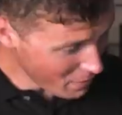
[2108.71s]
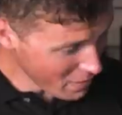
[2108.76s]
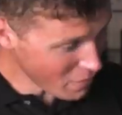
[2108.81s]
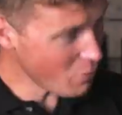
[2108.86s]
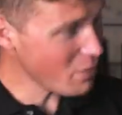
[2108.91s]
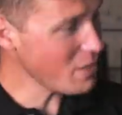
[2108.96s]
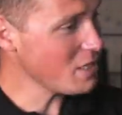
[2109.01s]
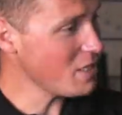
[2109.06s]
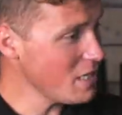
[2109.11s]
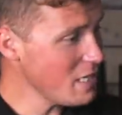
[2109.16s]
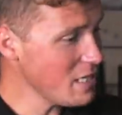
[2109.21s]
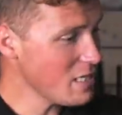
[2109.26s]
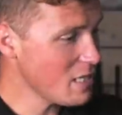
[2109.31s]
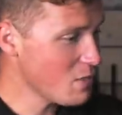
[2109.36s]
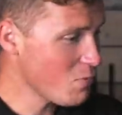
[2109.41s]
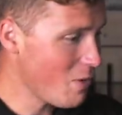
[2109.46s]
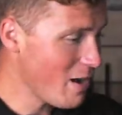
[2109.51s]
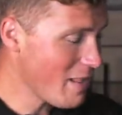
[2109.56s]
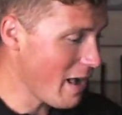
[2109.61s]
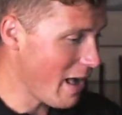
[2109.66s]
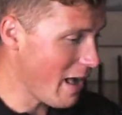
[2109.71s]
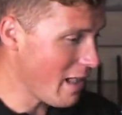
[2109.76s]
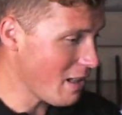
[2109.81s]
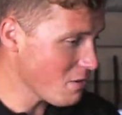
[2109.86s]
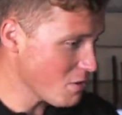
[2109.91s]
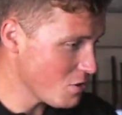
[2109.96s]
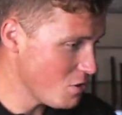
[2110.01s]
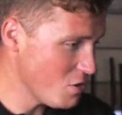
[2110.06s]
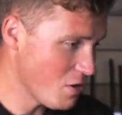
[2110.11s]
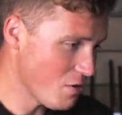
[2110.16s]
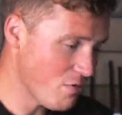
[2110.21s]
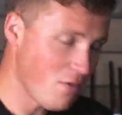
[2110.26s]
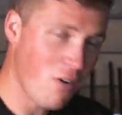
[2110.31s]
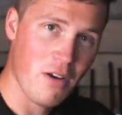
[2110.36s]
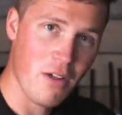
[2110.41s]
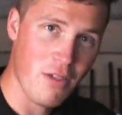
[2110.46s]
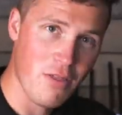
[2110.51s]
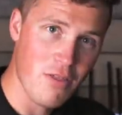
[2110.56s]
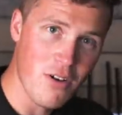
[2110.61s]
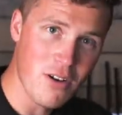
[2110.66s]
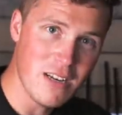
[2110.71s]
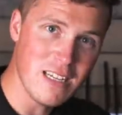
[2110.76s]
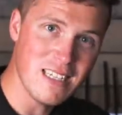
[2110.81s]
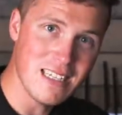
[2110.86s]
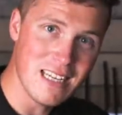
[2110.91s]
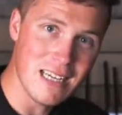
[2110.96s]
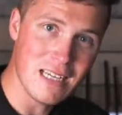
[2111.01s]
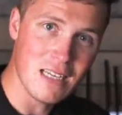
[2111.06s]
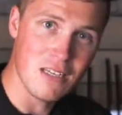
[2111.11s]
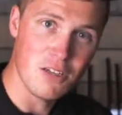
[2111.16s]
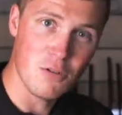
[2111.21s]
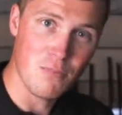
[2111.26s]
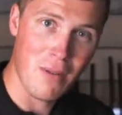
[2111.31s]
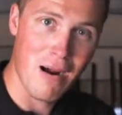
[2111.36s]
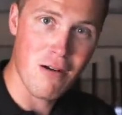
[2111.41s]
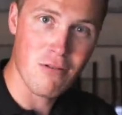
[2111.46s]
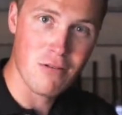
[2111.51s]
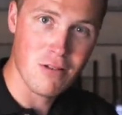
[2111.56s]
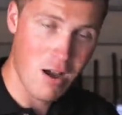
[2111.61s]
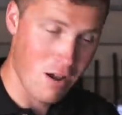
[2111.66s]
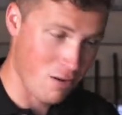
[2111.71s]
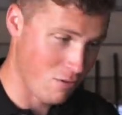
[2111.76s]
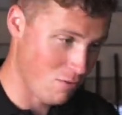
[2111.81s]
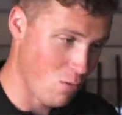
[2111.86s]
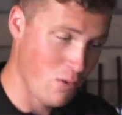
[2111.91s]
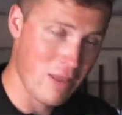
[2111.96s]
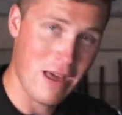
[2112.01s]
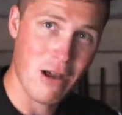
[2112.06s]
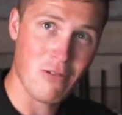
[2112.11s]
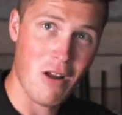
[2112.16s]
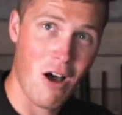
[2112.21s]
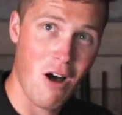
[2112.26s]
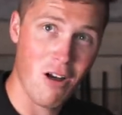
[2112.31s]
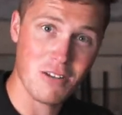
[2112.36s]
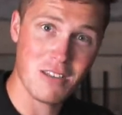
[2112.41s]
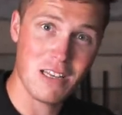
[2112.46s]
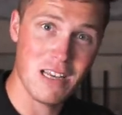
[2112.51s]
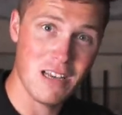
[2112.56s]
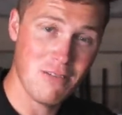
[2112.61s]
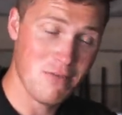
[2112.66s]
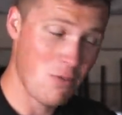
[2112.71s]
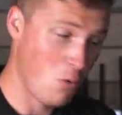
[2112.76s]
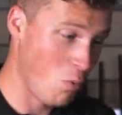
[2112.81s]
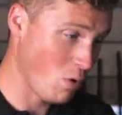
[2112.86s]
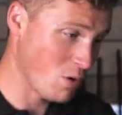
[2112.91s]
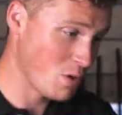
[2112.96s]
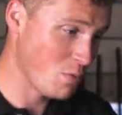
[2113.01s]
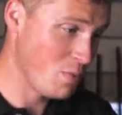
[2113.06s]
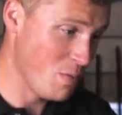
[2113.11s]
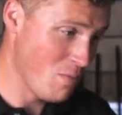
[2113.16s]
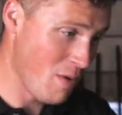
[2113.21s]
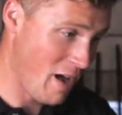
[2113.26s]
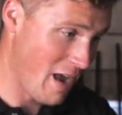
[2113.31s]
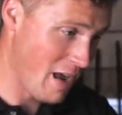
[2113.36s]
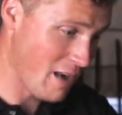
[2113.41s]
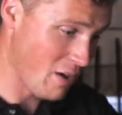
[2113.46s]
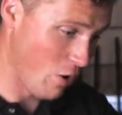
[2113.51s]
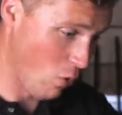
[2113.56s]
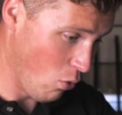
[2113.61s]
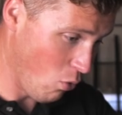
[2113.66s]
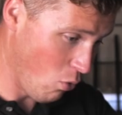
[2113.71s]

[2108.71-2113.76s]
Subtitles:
big question is where the hell are you going to find a 36-inch barreled gun without asking for one to be made